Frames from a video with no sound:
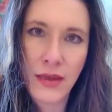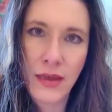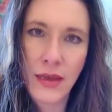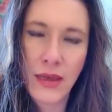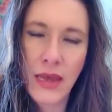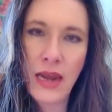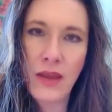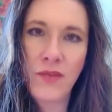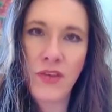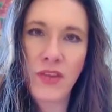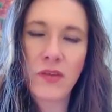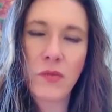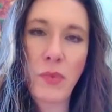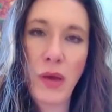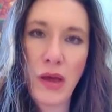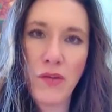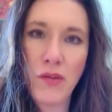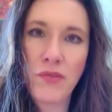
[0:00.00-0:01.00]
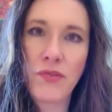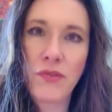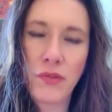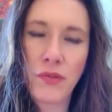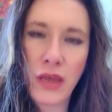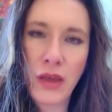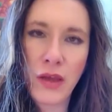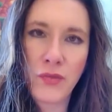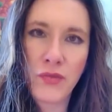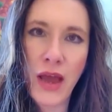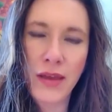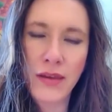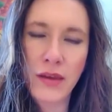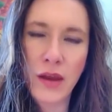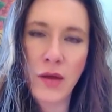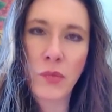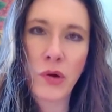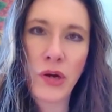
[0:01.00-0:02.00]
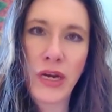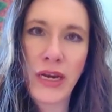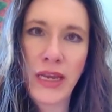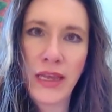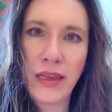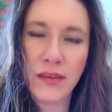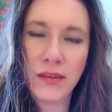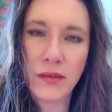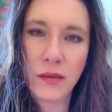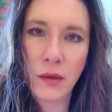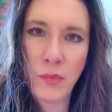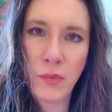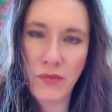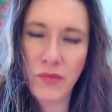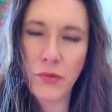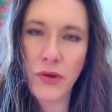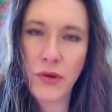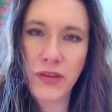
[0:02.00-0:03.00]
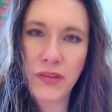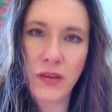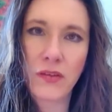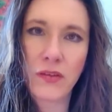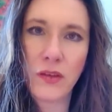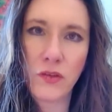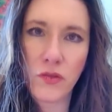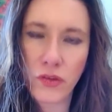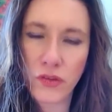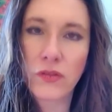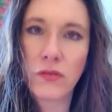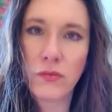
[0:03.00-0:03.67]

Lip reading: And if that number is above 360, just